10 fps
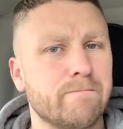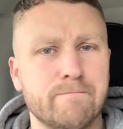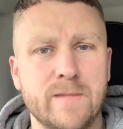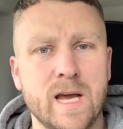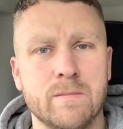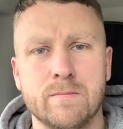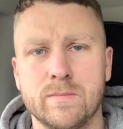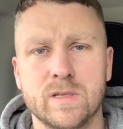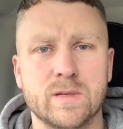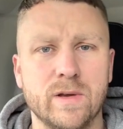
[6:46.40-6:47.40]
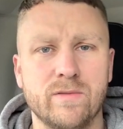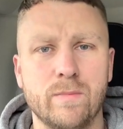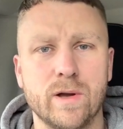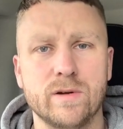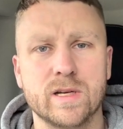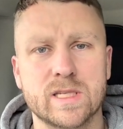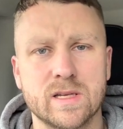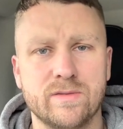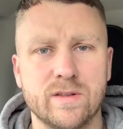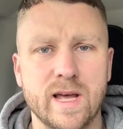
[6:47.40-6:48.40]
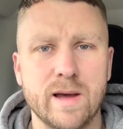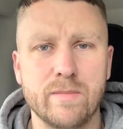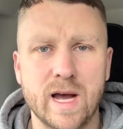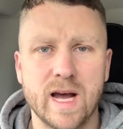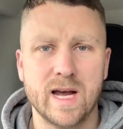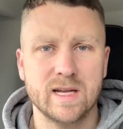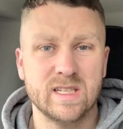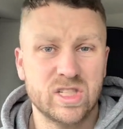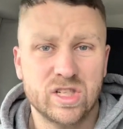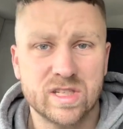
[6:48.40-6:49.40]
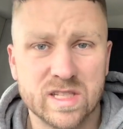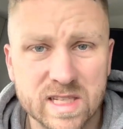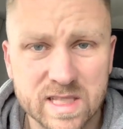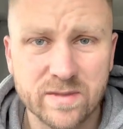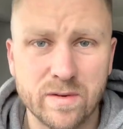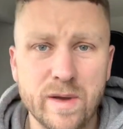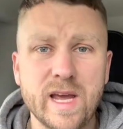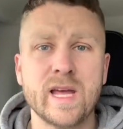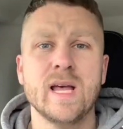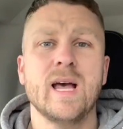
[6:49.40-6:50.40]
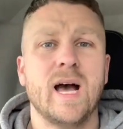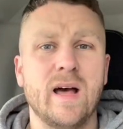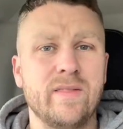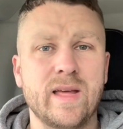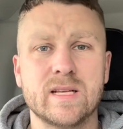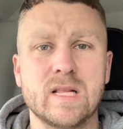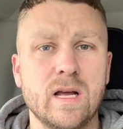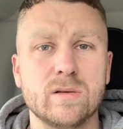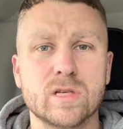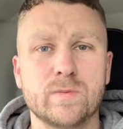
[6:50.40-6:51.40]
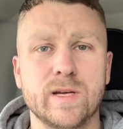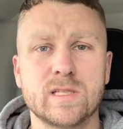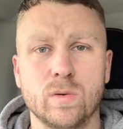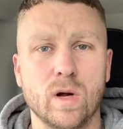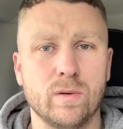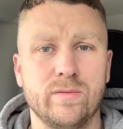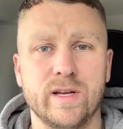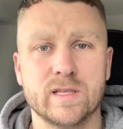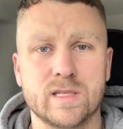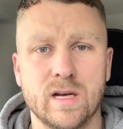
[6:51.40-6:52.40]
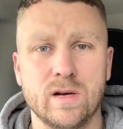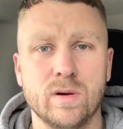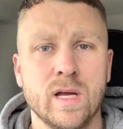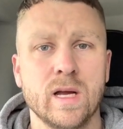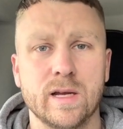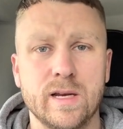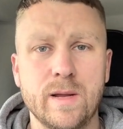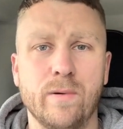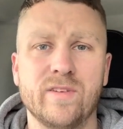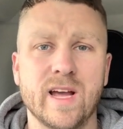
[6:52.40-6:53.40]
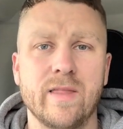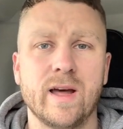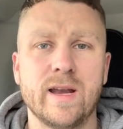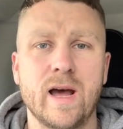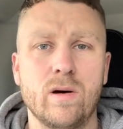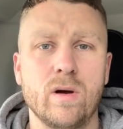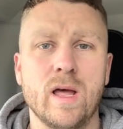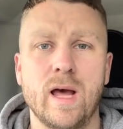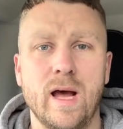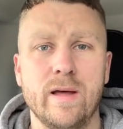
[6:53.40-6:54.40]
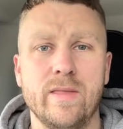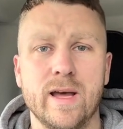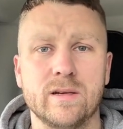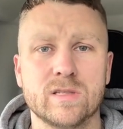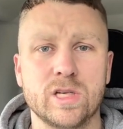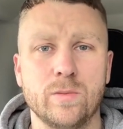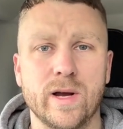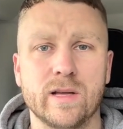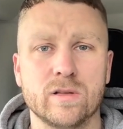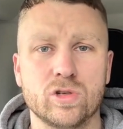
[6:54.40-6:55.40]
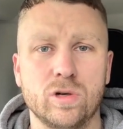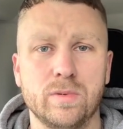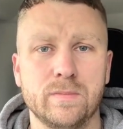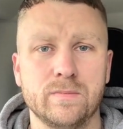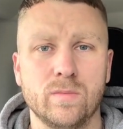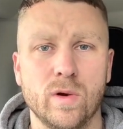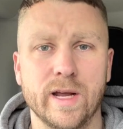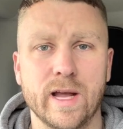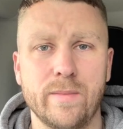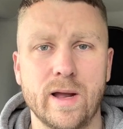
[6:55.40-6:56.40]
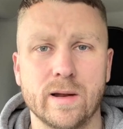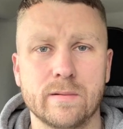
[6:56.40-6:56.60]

yeah, it's a bit of a bonus for them and it's just as easy for me and there's loads of space to work with it. So I'm gonna nip off and get that now and then I'll see you back at the job when I get back.